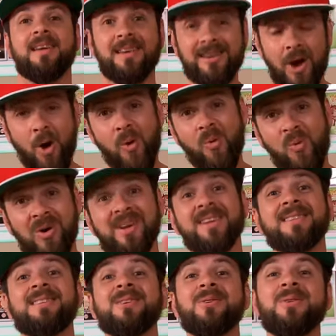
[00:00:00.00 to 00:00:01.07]
Yo, what a
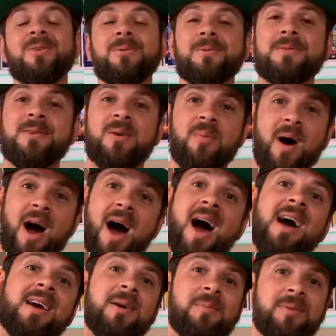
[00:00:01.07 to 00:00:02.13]
do YouTube.
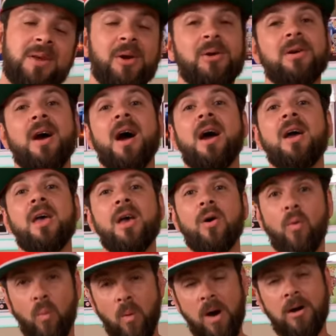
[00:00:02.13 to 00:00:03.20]
I am Little Guy.
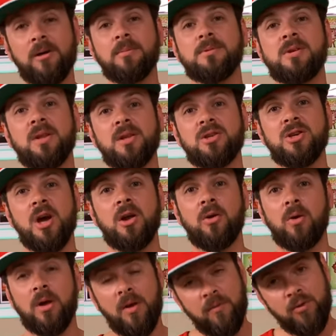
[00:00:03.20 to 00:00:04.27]
Welcome to the
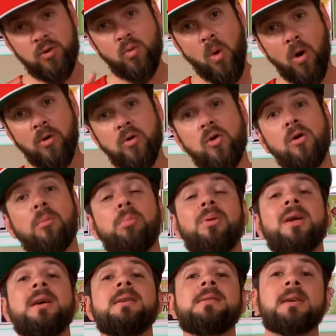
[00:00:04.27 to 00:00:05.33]
channel. If you are new,
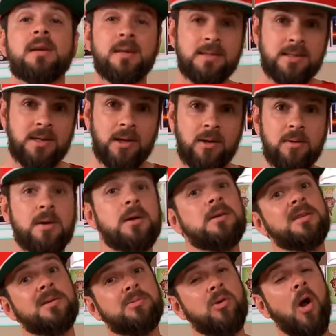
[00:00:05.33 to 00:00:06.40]
please consider
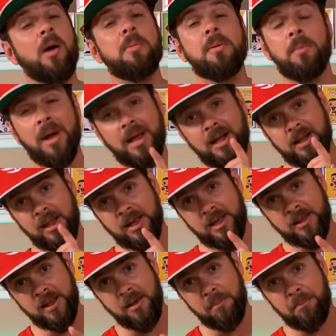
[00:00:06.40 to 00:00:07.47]
subscribing by
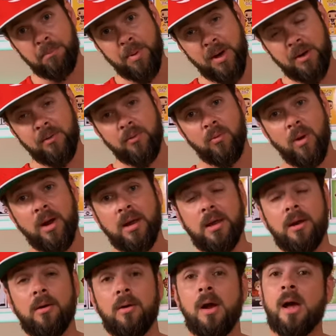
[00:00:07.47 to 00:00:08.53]
clicking that button right
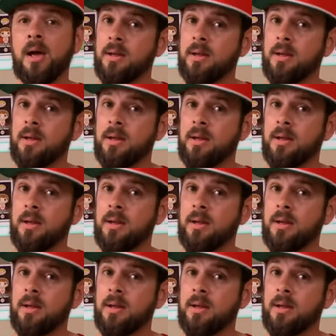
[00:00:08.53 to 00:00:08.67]
here.